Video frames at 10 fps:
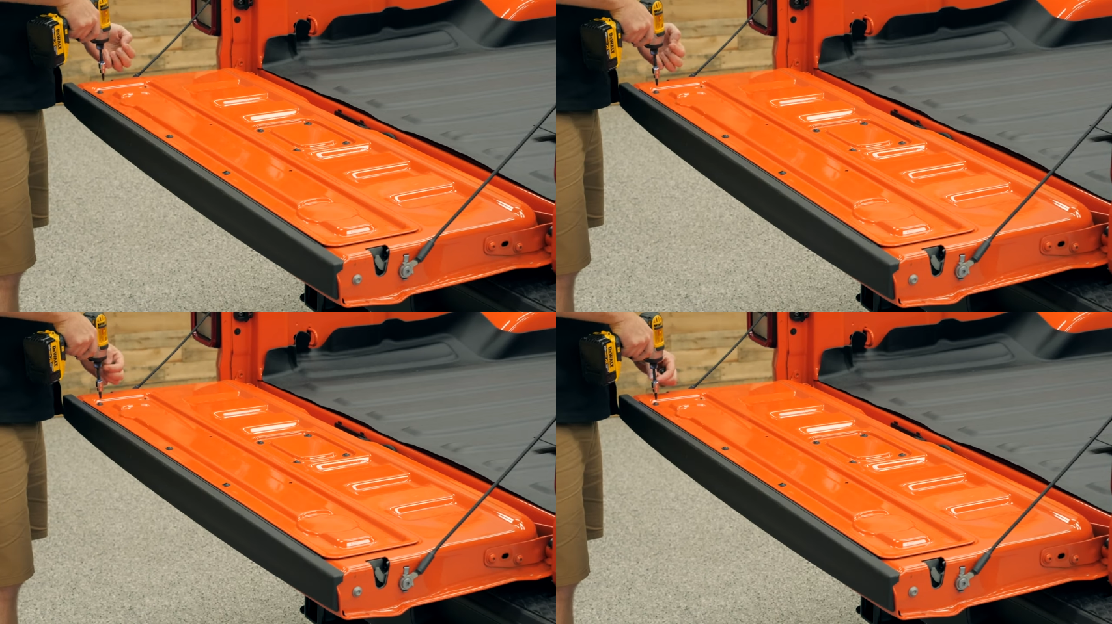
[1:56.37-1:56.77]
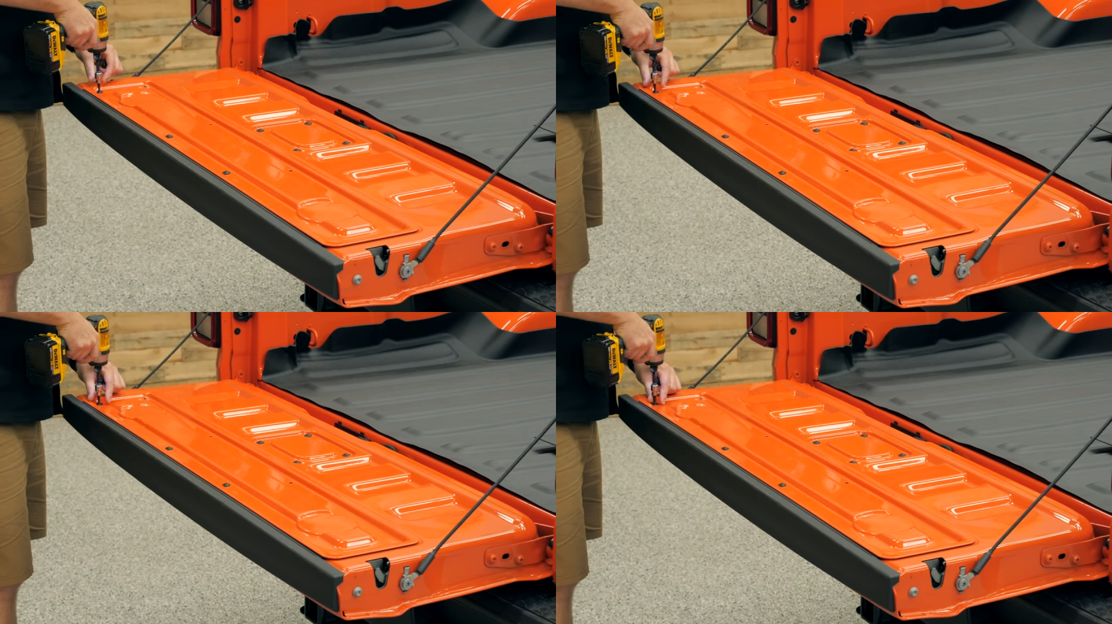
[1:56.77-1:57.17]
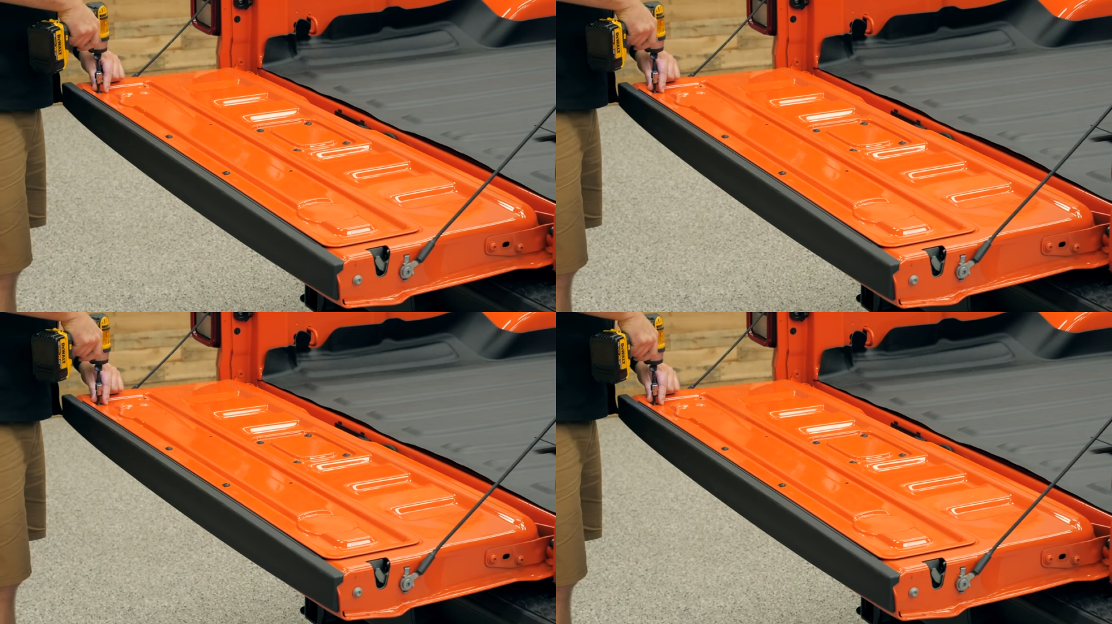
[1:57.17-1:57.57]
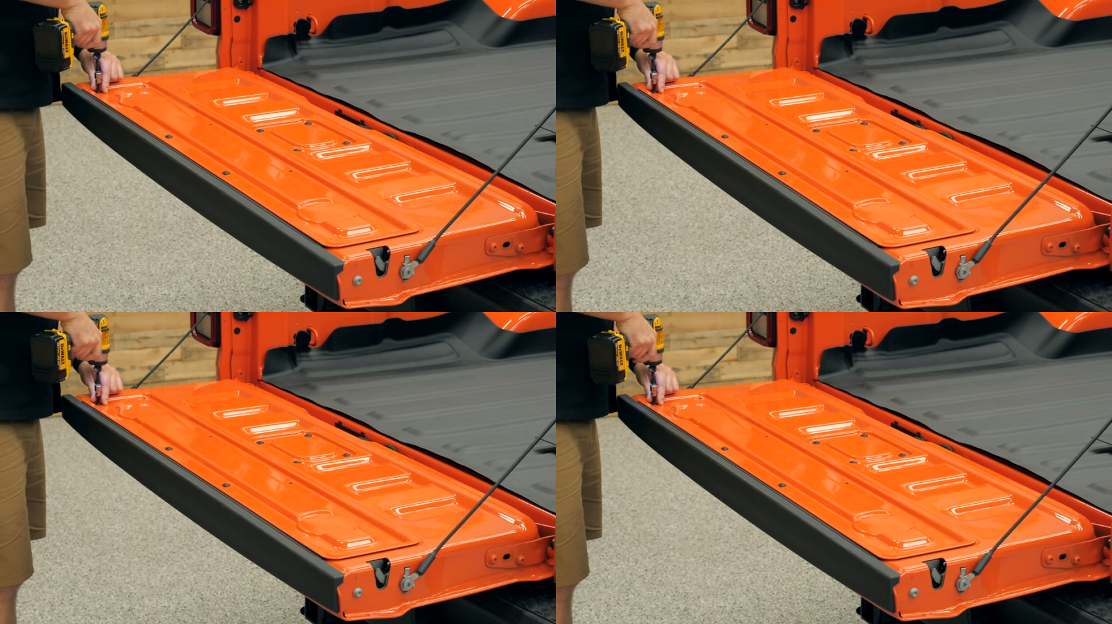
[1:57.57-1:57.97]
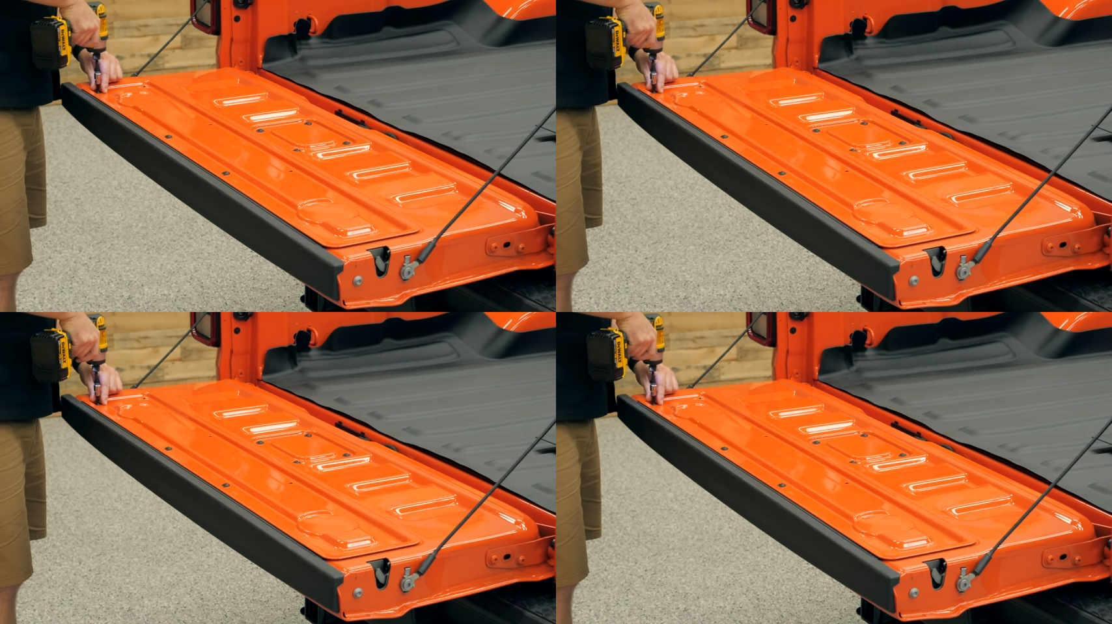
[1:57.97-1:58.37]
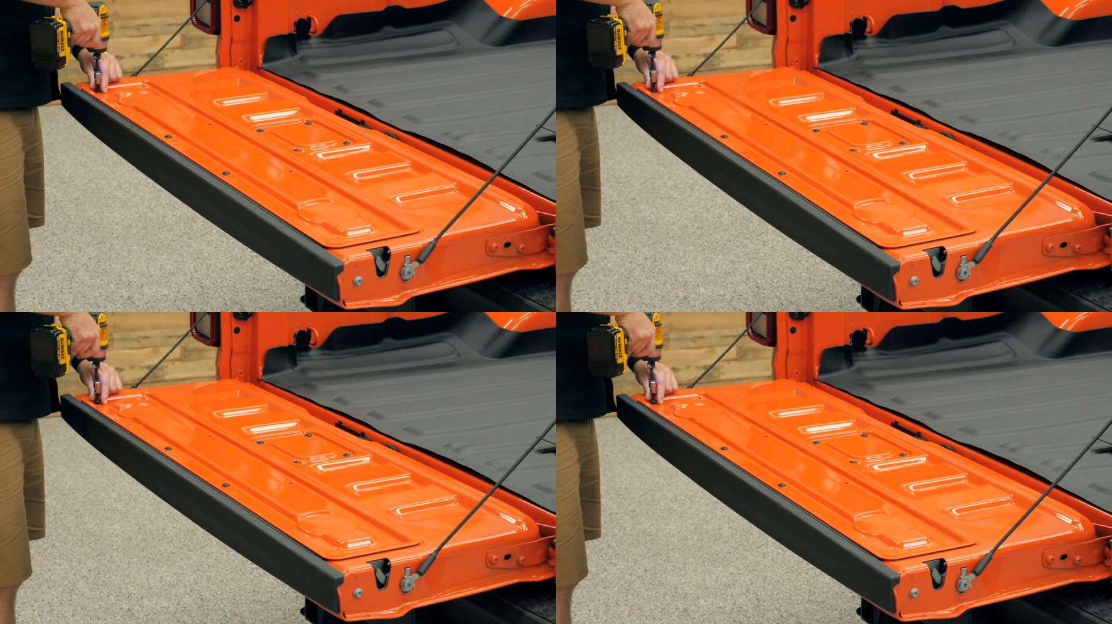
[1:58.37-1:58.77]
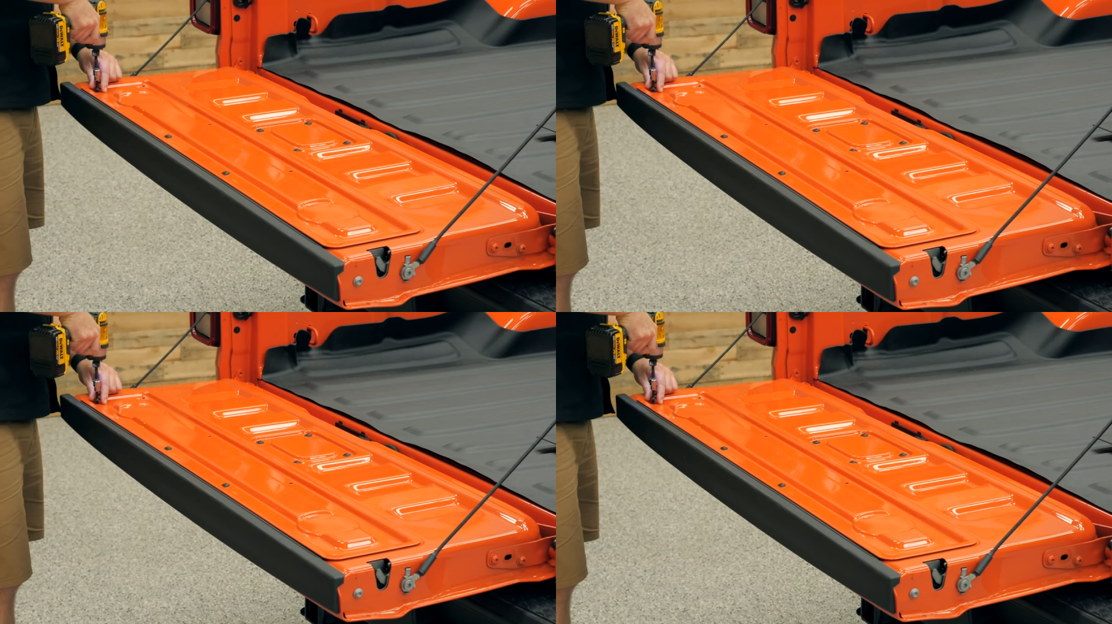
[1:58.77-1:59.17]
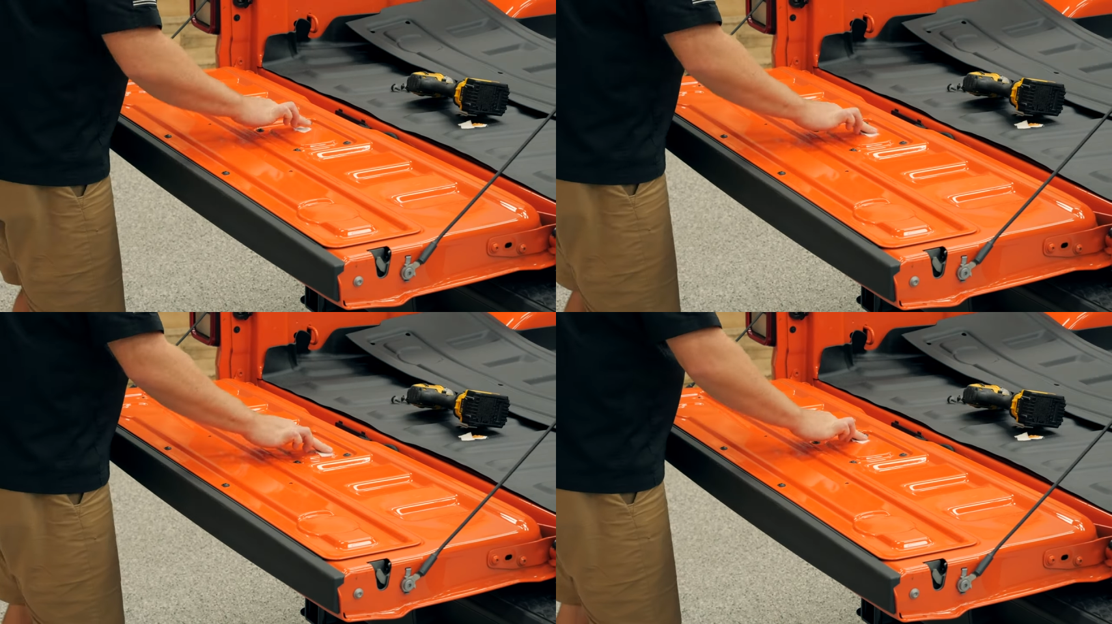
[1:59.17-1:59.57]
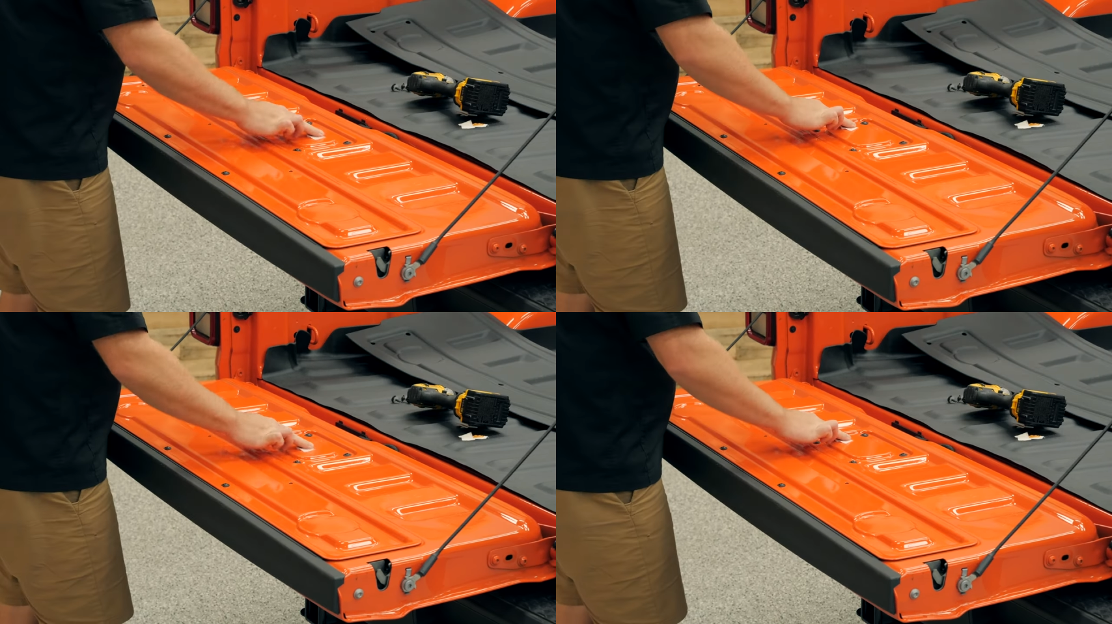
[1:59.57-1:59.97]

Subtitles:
No face is visible, so there are no lips to read.